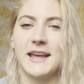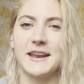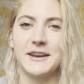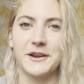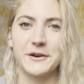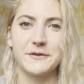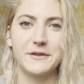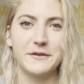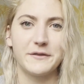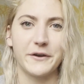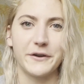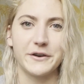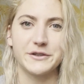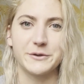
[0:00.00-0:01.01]
none of the
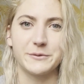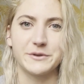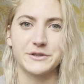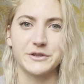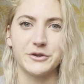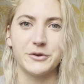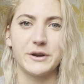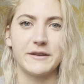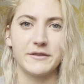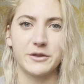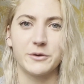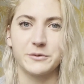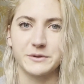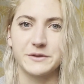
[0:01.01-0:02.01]
furniture was new, even
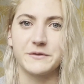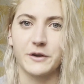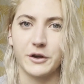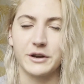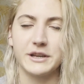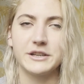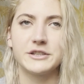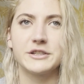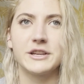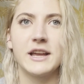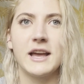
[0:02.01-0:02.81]
though it was furnished.